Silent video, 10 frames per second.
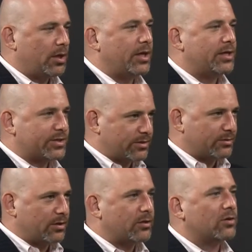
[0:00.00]
It is
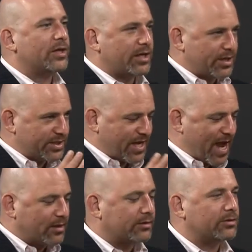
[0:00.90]

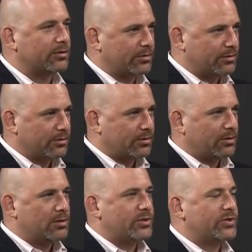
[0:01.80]
calendared.
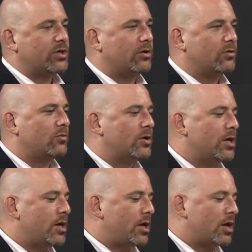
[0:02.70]
So
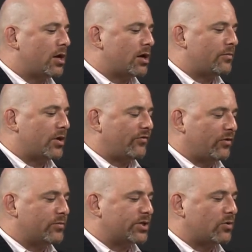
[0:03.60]
a
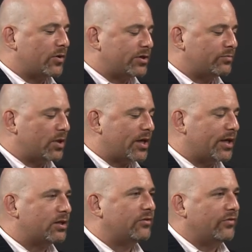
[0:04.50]
film is going to play
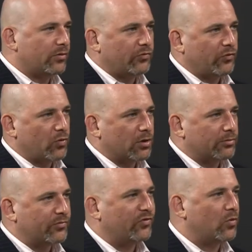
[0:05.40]
at the Film
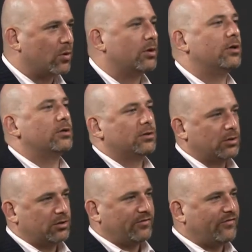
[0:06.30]
Forum for
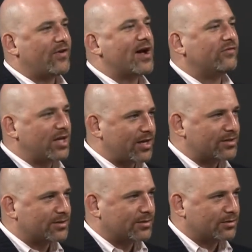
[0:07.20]
5
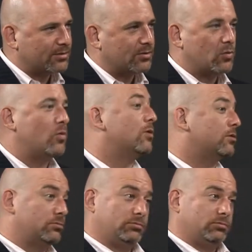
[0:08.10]
days or